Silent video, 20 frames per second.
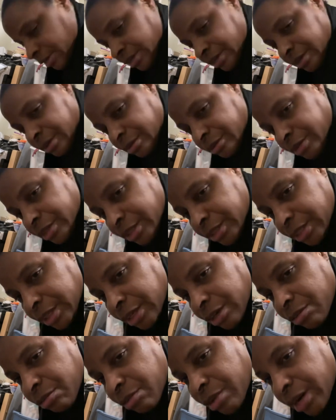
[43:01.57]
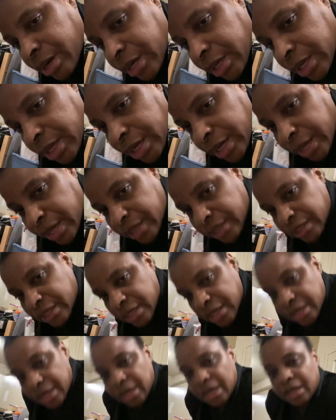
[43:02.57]
Now this in karate class.
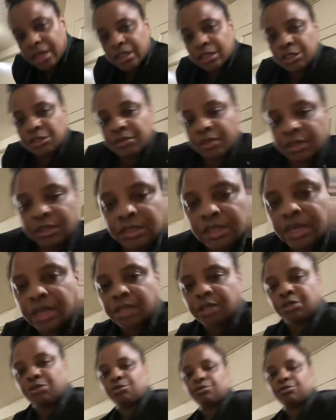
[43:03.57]
Stretch like you're